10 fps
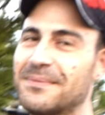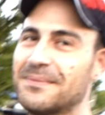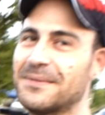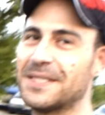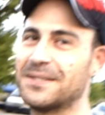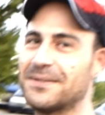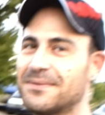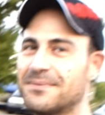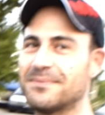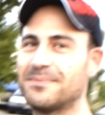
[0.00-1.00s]

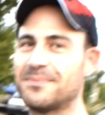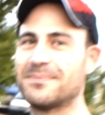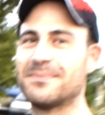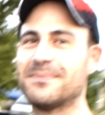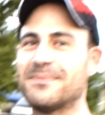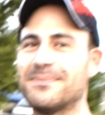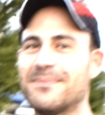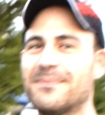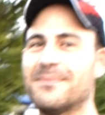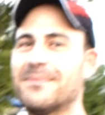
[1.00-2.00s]
E39 5 Series, I
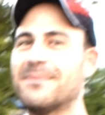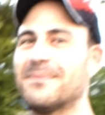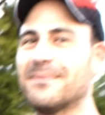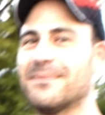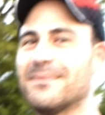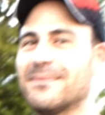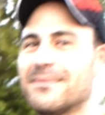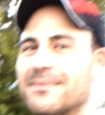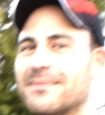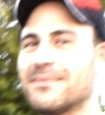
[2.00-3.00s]
think it's just a wonderful
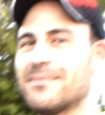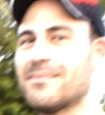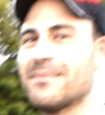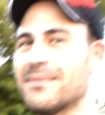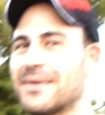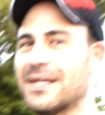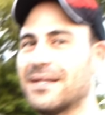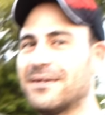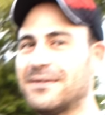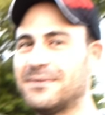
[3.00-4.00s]
powertrain,
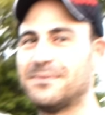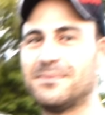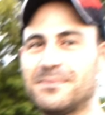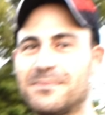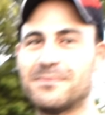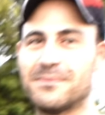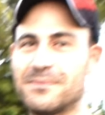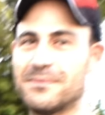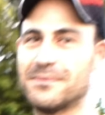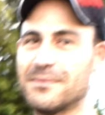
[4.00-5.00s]
and it's so
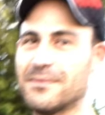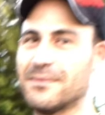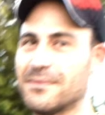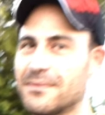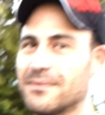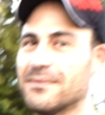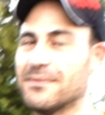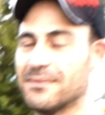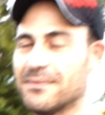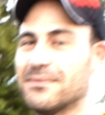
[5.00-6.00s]
undervalued for what
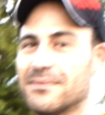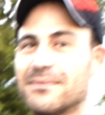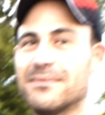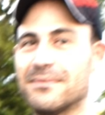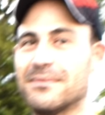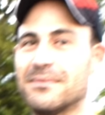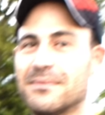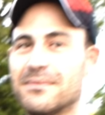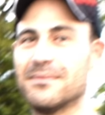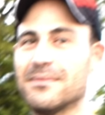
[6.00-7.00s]
people know
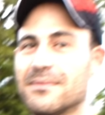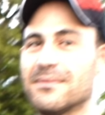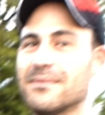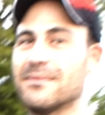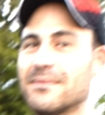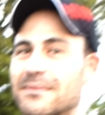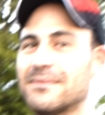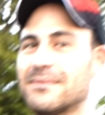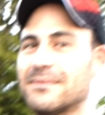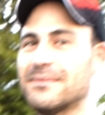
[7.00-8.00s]
they are, especially with
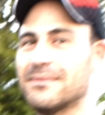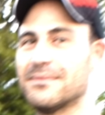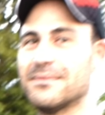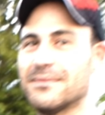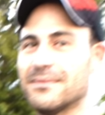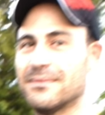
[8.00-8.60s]
the V8s.